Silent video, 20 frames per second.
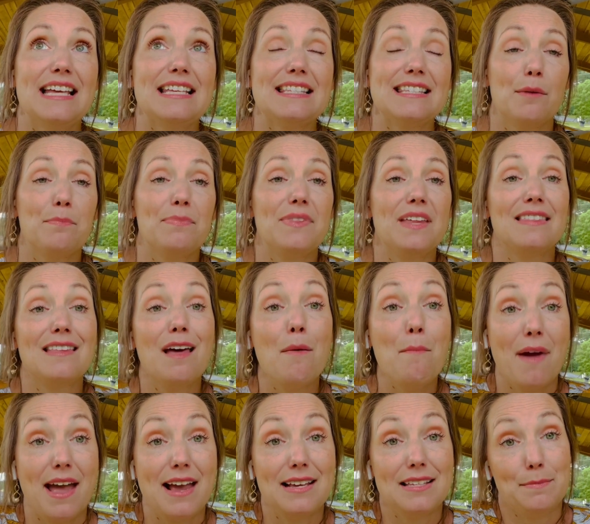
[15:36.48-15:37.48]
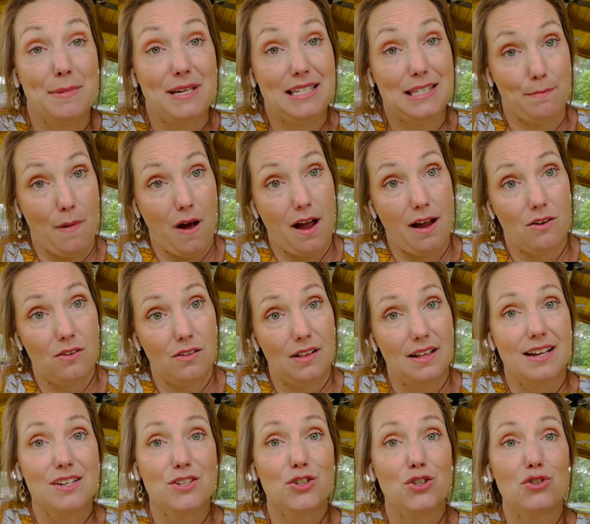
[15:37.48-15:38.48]
is something that makes me smile.
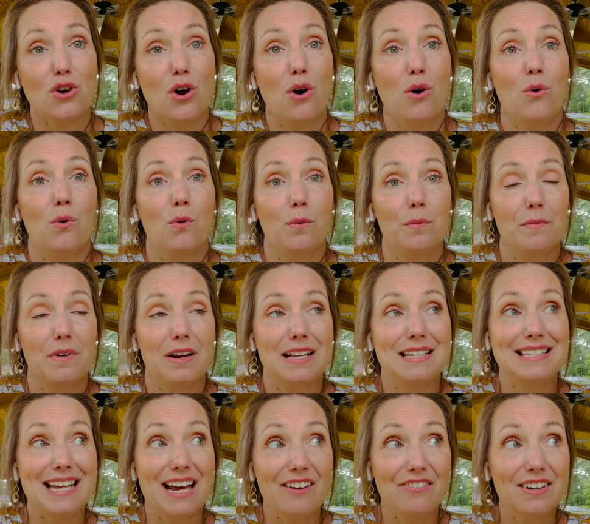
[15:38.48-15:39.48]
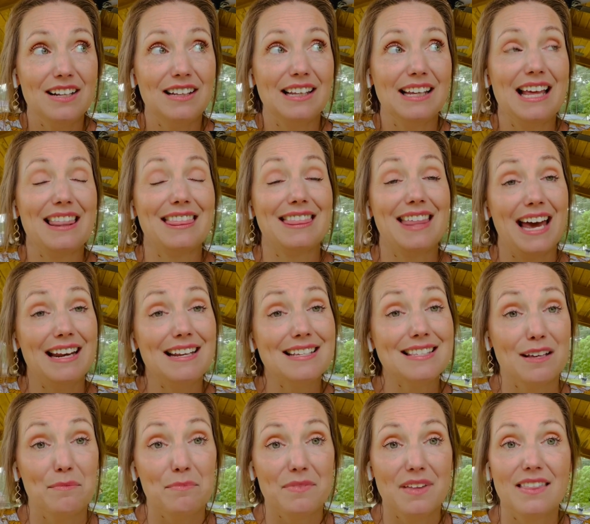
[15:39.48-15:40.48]
So definitely that is
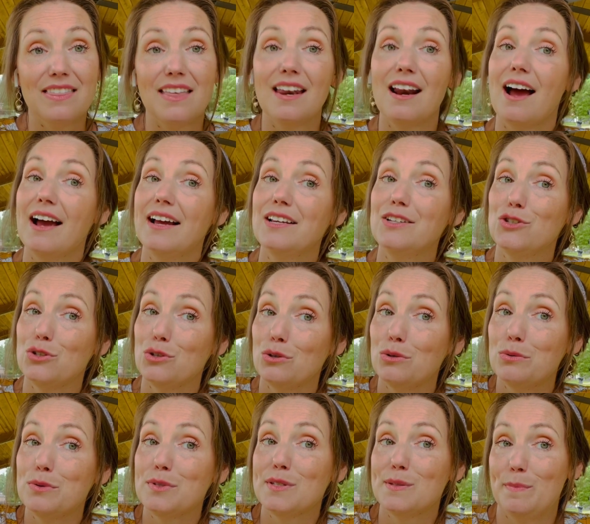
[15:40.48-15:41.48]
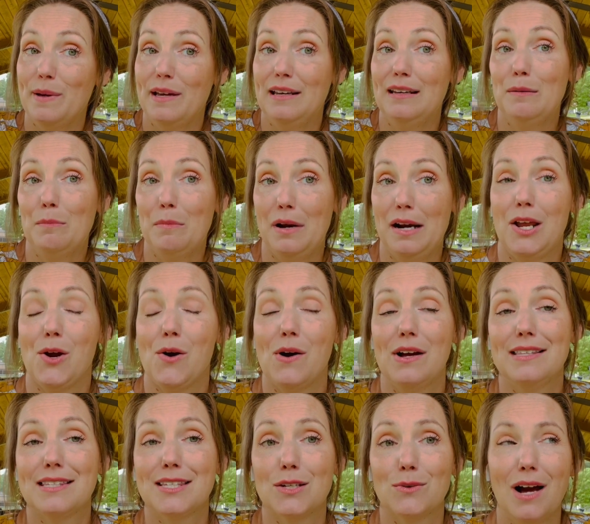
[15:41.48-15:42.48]
something that I do spend money
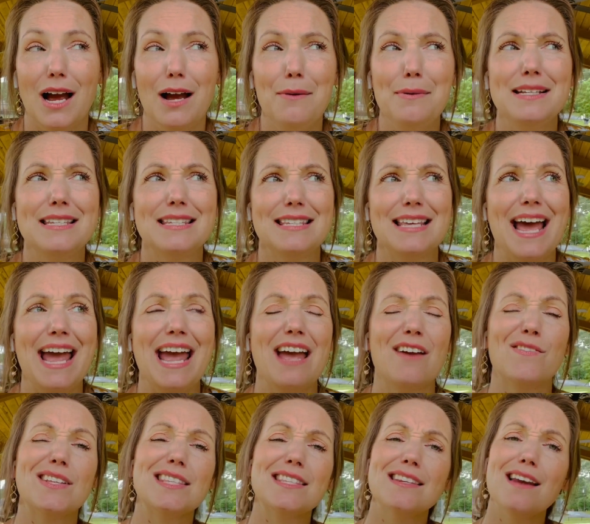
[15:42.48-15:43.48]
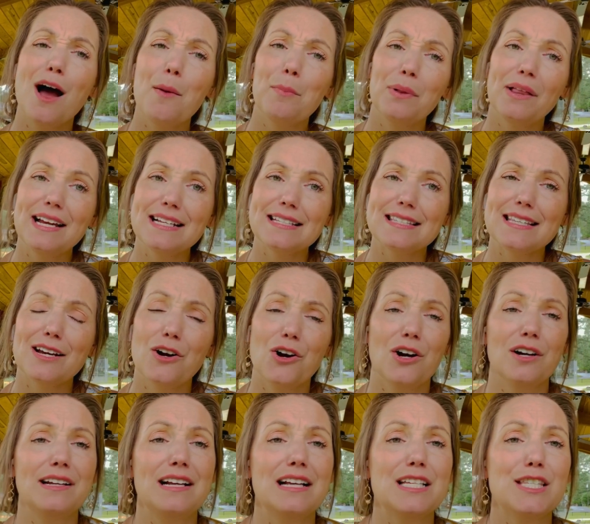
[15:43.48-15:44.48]
on. So I would say if it's not plants and
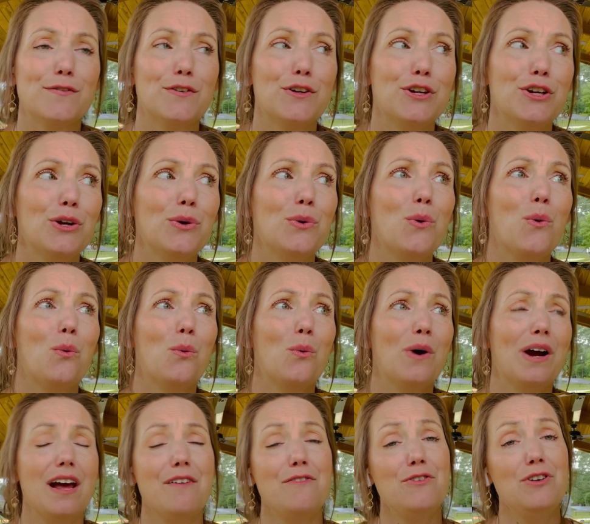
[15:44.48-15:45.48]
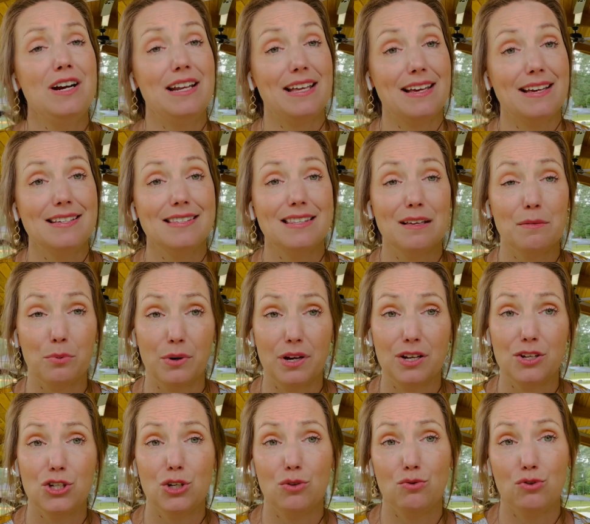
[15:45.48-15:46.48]
gardening for you, whatever it is that
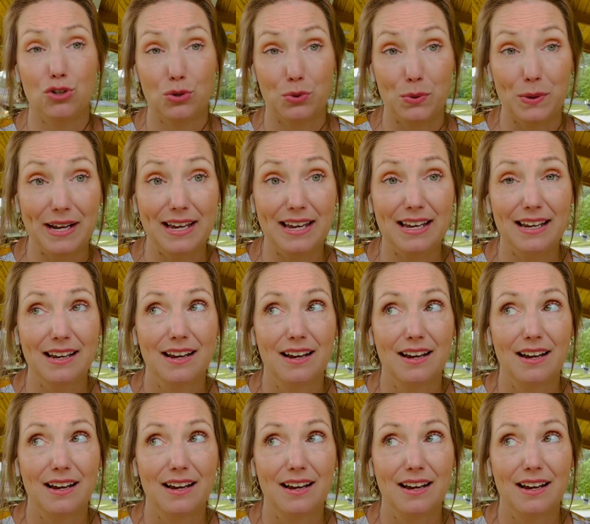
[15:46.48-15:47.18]
brings you joy,